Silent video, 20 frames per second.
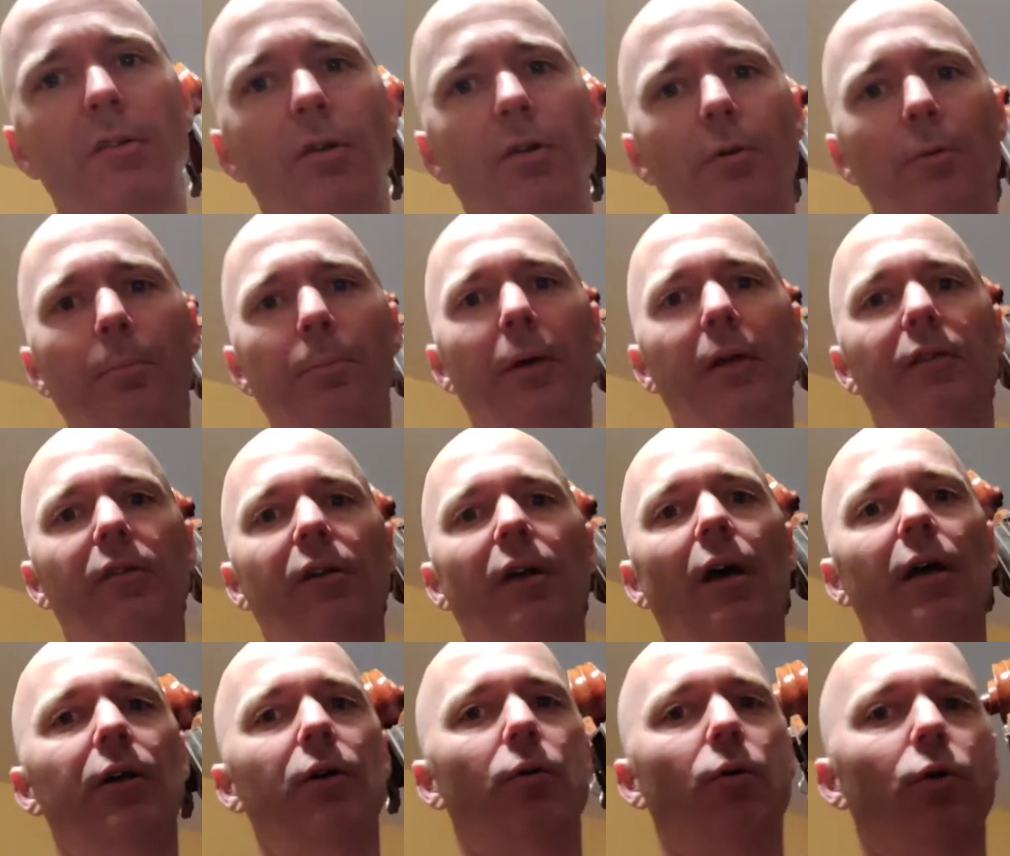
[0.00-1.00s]
to
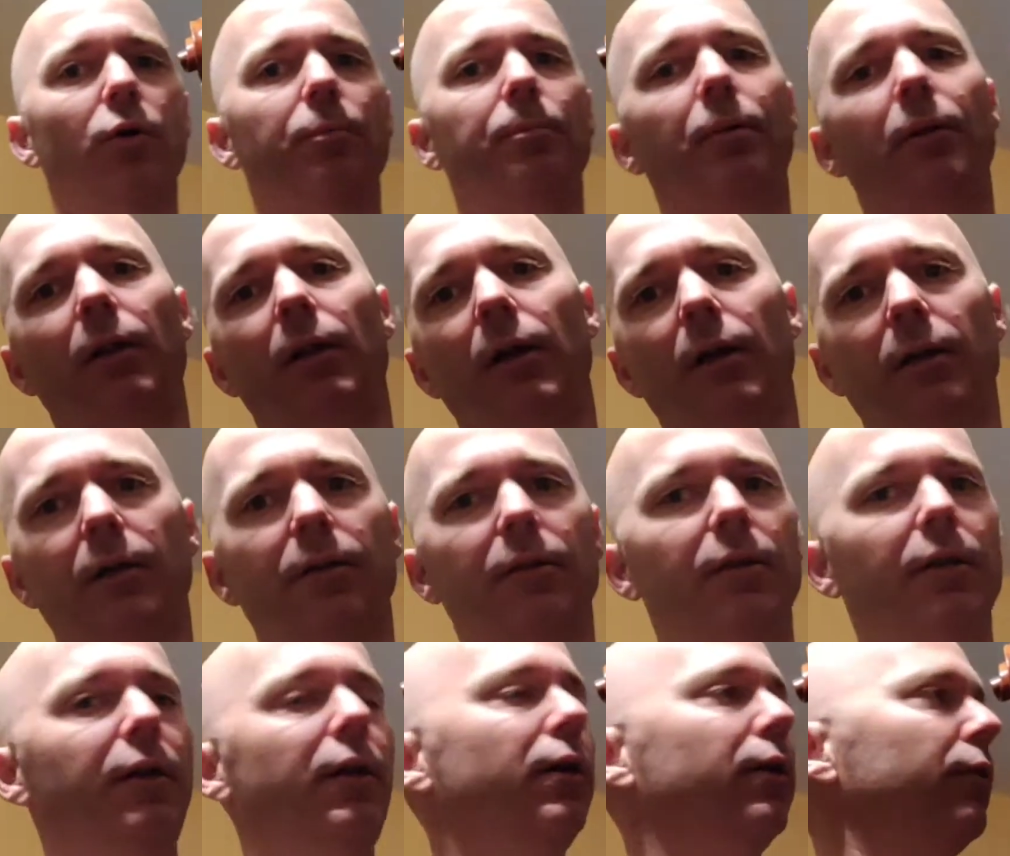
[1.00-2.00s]
pizzicato or pluck
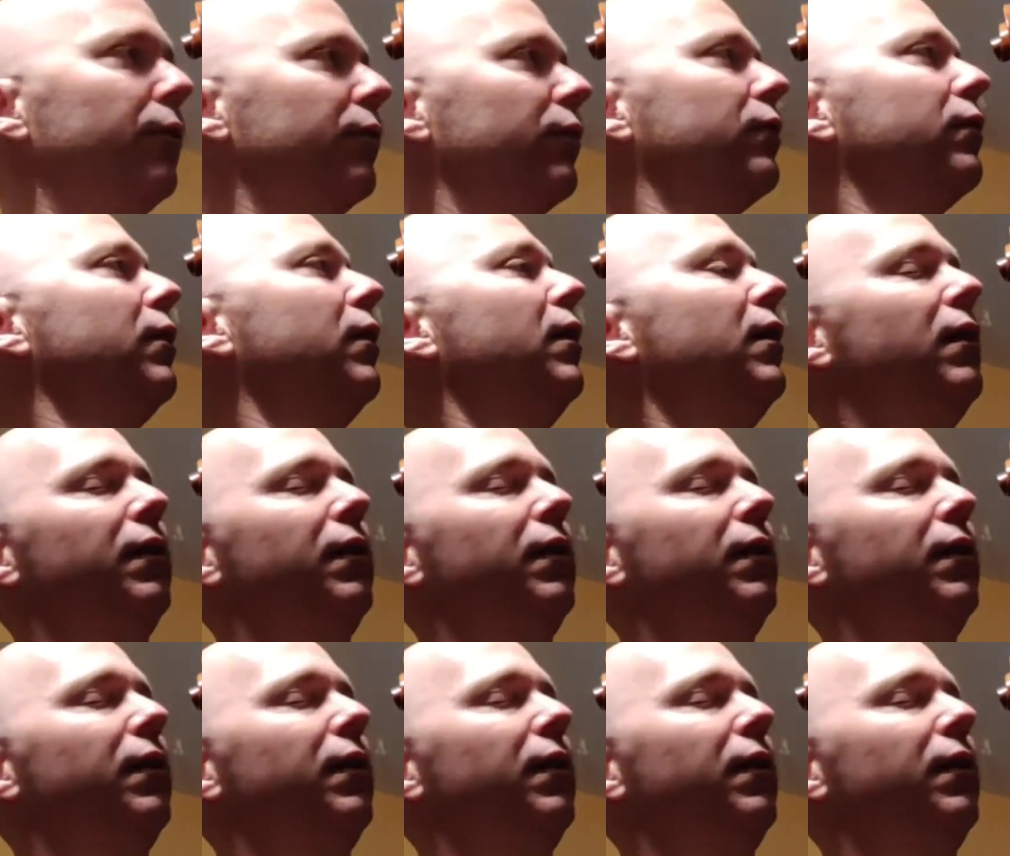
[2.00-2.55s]
the notes.